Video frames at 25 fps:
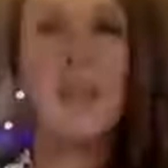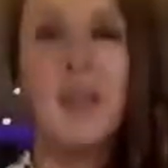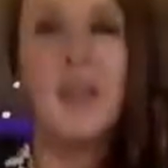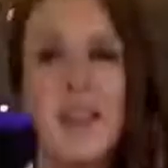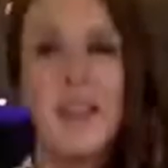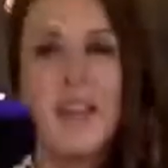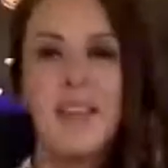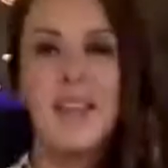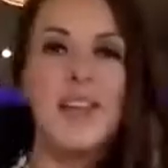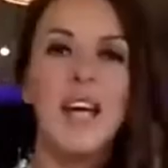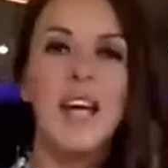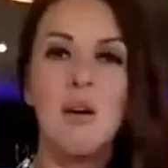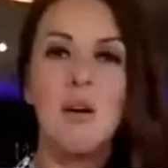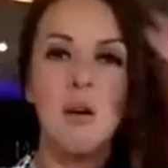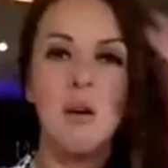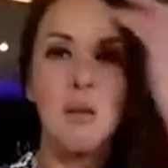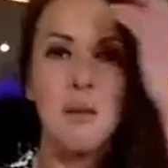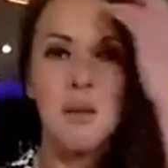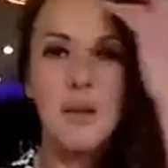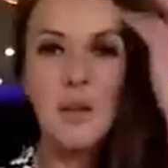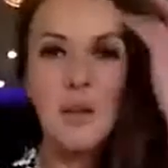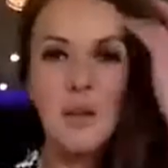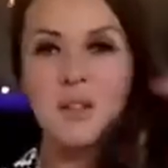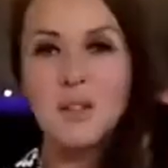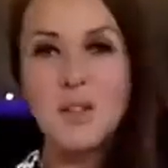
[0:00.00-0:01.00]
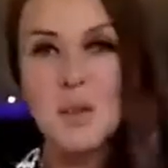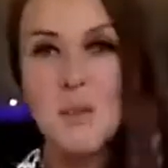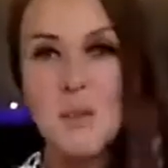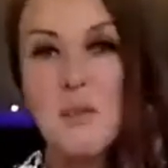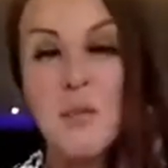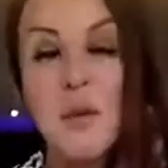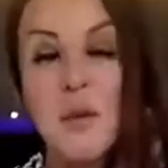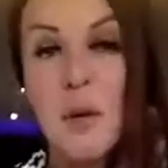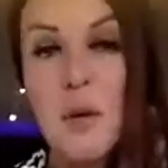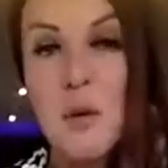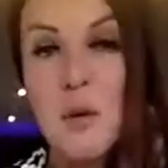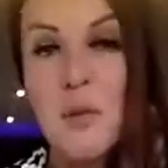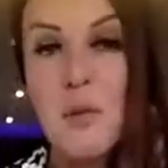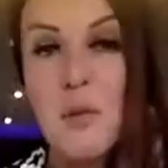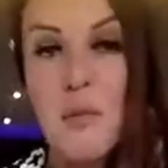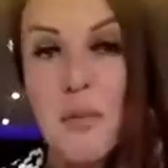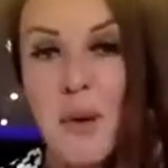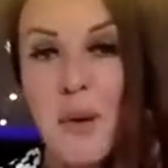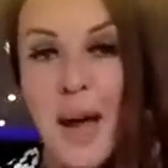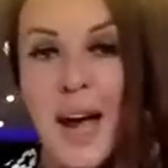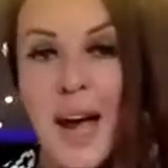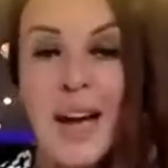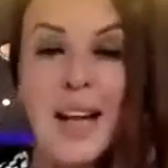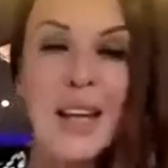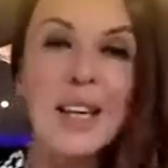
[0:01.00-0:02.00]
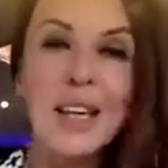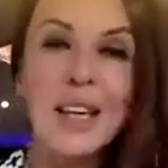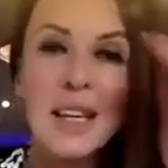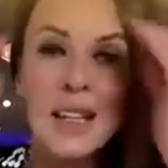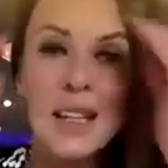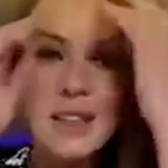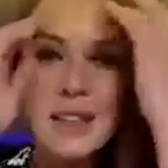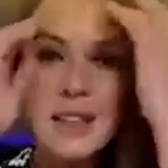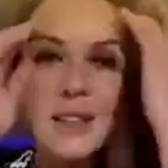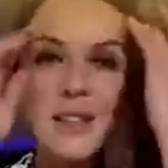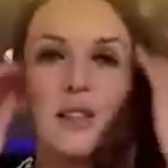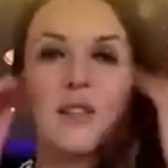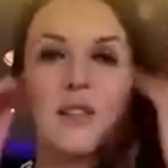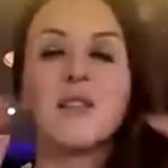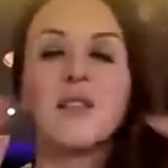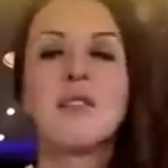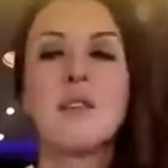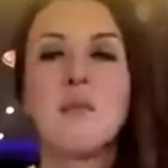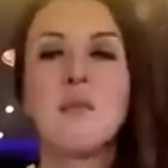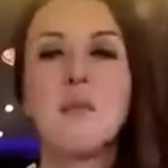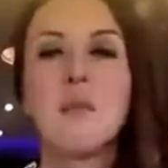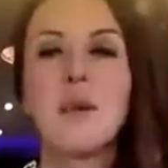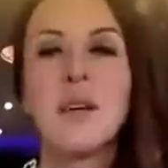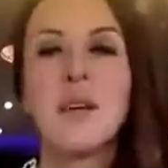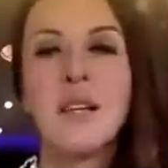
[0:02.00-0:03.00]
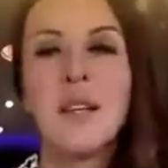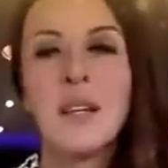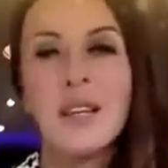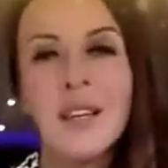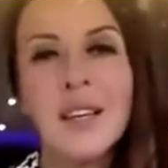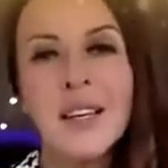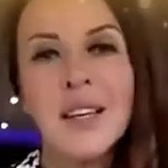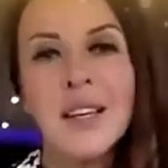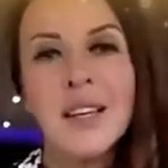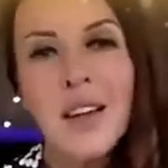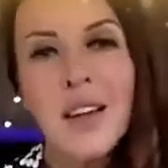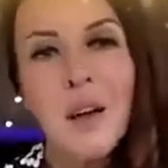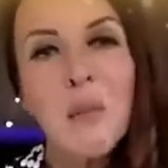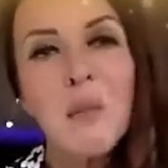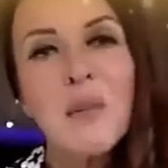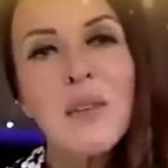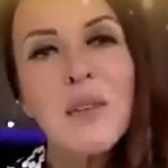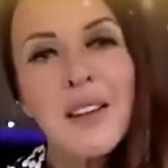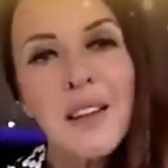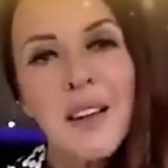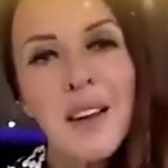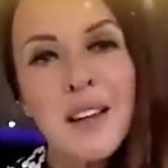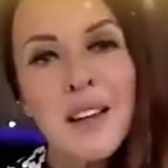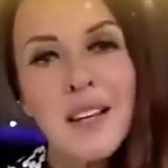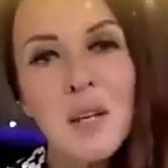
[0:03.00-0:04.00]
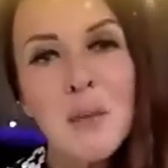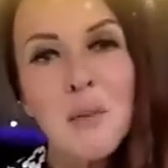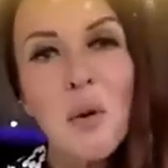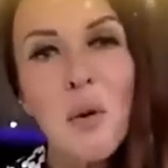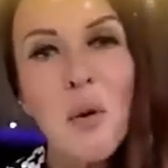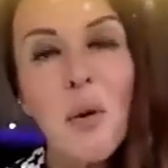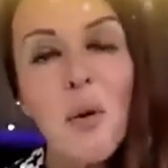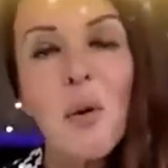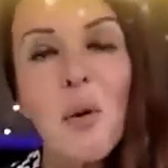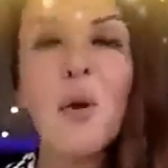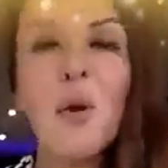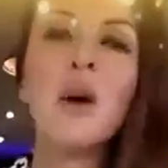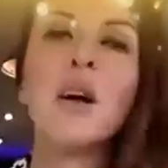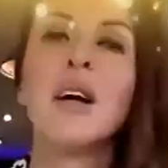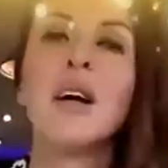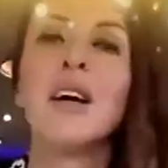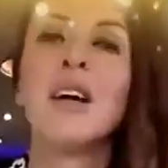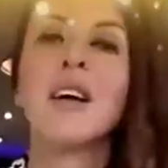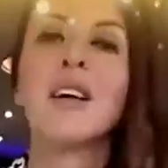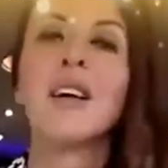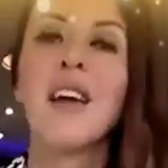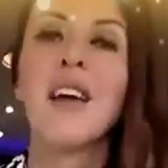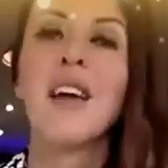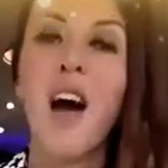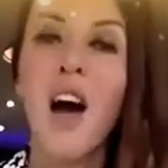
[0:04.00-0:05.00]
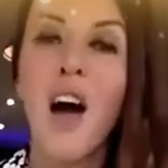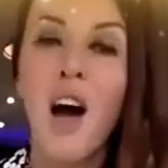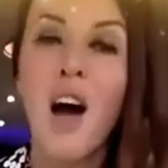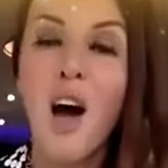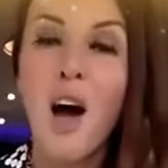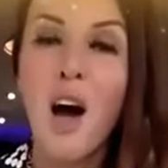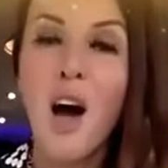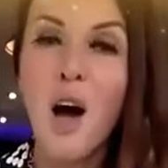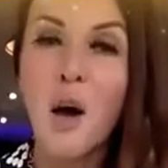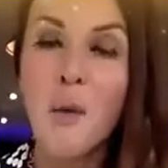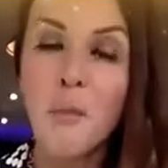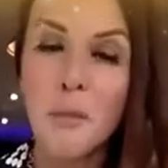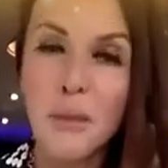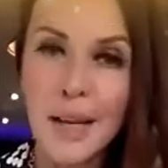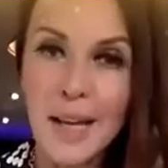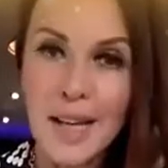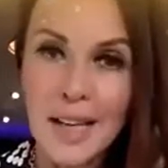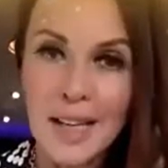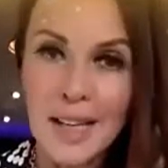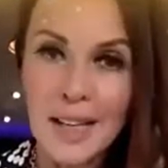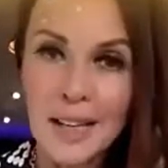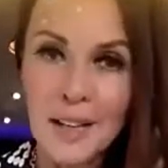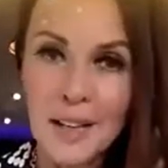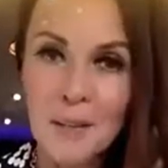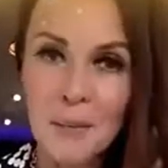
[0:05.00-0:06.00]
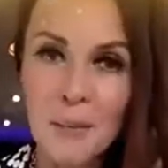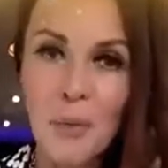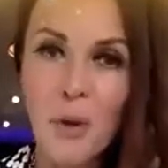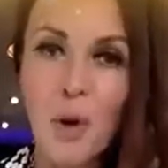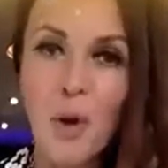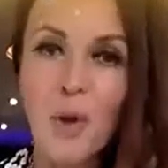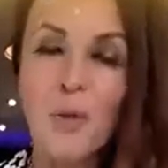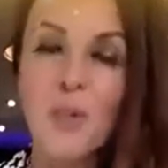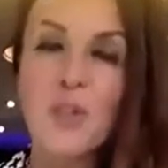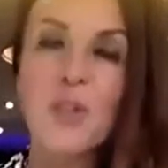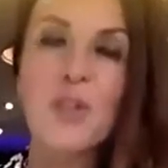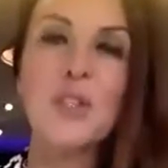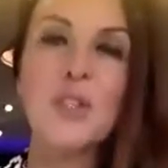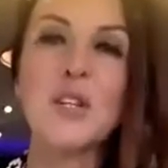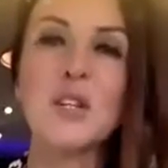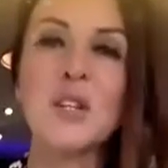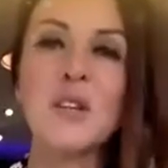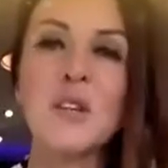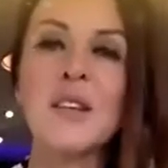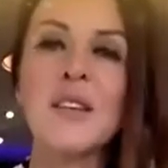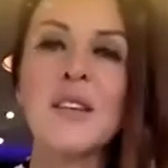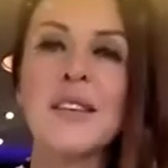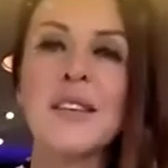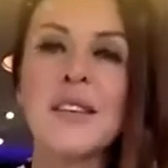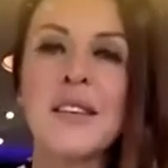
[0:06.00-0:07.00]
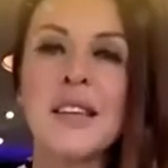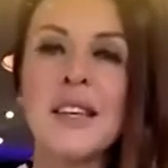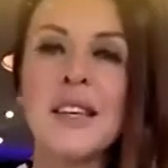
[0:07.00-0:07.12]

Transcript: And now I'm going to move back into some slightly more calming postures.